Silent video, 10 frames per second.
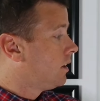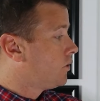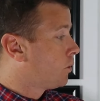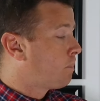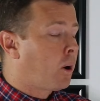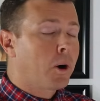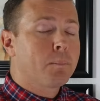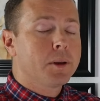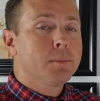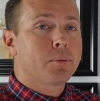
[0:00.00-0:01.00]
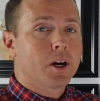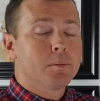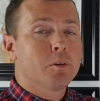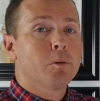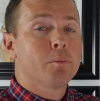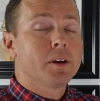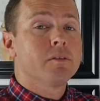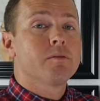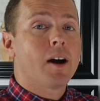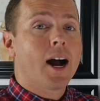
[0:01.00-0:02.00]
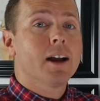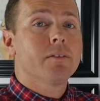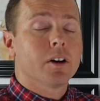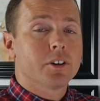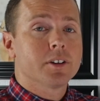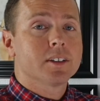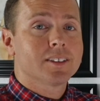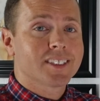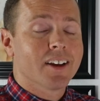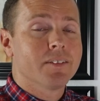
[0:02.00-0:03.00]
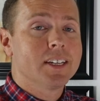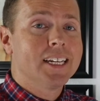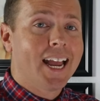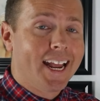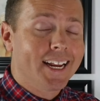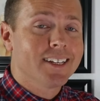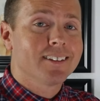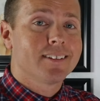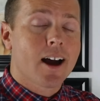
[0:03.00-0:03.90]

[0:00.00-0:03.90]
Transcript: your Part B premium will be $578.